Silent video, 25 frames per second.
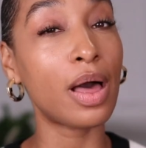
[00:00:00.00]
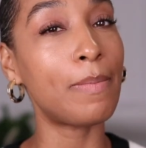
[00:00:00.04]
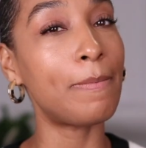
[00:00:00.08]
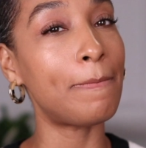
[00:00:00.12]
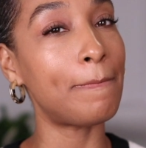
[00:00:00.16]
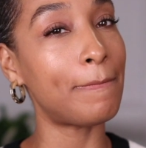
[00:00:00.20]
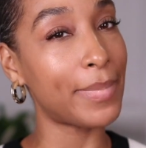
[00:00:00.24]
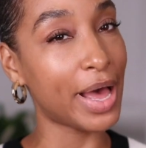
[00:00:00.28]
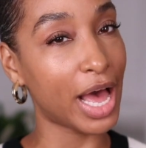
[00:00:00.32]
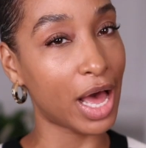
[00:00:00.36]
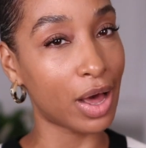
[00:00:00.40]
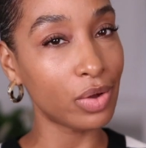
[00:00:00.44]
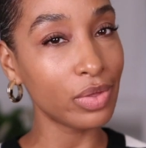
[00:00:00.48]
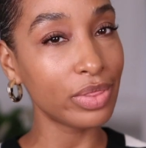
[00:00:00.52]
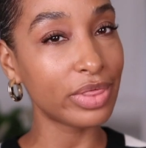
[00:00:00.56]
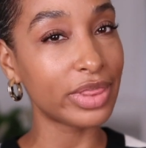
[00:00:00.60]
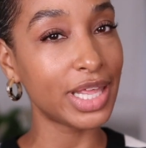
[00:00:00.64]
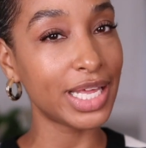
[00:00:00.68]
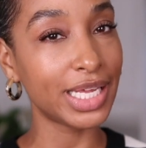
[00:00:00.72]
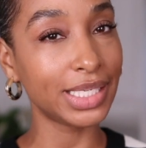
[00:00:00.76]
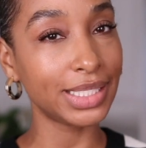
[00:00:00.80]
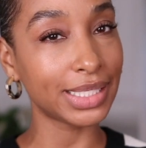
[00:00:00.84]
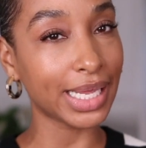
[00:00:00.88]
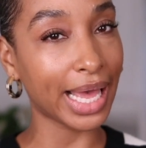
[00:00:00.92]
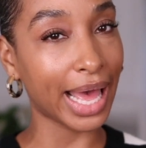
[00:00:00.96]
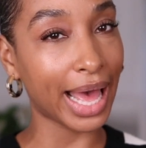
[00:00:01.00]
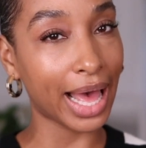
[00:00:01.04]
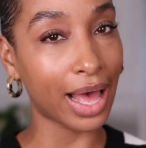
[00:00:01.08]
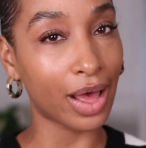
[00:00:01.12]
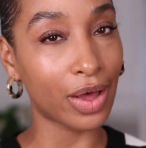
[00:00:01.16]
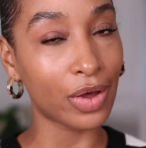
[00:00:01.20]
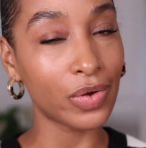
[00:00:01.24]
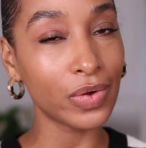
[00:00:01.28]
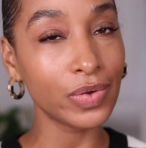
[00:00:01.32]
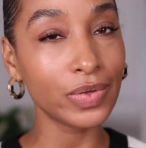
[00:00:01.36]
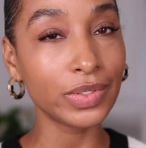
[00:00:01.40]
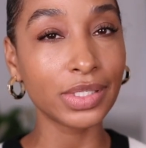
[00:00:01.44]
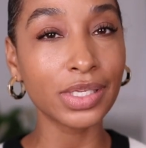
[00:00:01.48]
about this
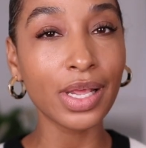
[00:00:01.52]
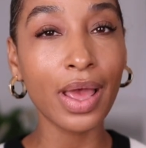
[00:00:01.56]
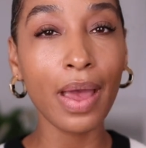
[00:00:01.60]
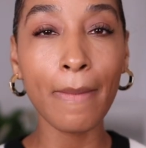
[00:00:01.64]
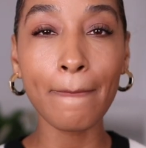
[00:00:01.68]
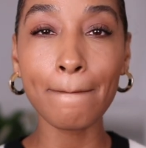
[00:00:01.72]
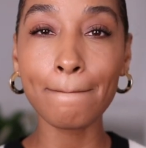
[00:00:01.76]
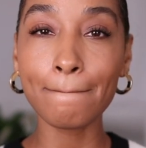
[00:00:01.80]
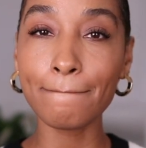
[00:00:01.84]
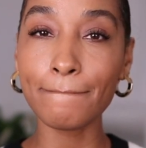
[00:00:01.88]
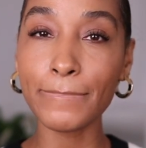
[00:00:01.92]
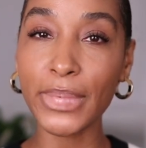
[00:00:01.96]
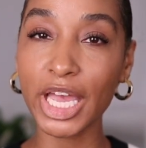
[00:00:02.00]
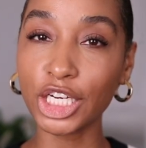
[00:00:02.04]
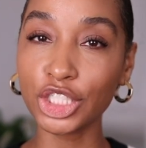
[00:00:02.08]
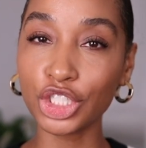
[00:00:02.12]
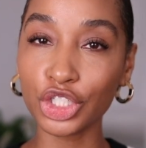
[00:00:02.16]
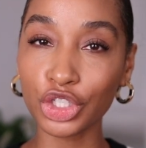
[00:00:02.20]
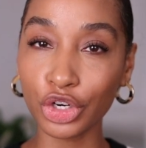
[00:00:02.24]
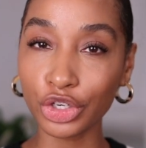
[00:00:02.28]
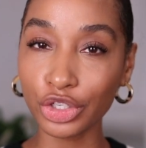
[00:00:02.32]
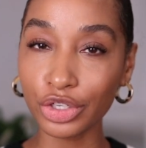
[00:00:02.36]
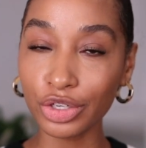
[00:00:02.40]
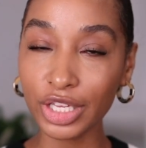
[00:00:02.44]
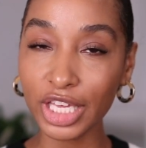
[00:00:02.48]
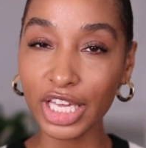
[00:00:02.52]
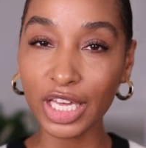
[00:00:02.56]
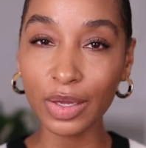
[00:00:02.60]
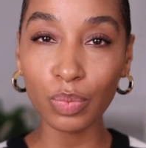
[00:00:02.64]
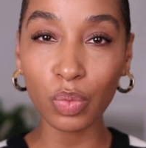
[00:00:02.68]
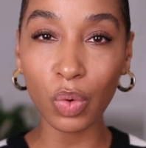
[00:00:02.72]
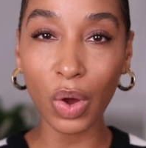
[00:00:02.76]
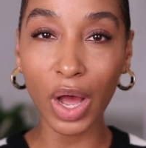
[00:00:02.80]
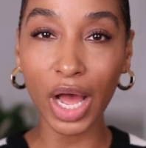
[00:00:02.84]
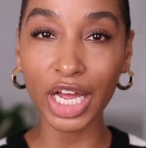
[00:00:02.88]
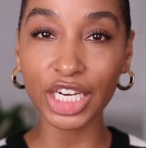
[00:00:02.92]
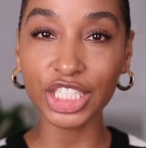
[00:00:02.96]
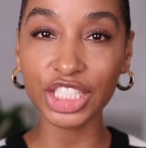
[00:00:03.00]
house, make sure you keep
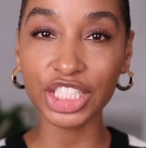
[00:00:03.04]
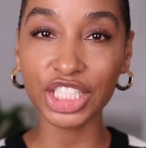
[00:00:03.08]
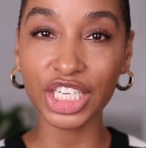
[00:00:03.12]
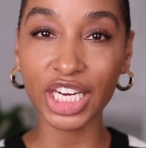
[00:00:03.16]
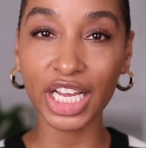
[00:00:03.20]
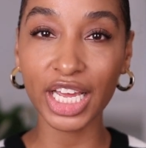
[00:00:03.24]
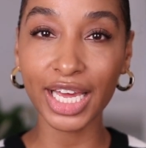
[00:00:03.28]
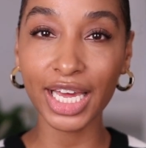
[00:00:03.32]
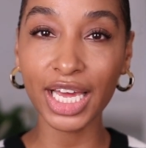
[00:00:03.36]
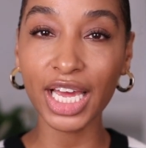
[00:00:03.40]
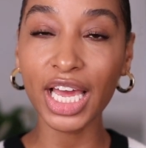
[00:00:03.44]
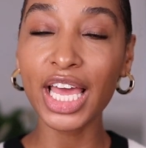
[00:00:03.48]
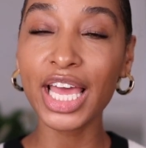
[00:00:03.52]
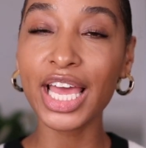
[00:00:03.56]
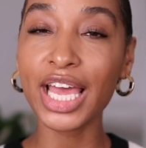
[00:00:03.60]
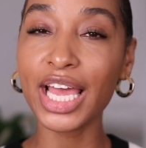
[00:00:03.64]
watching.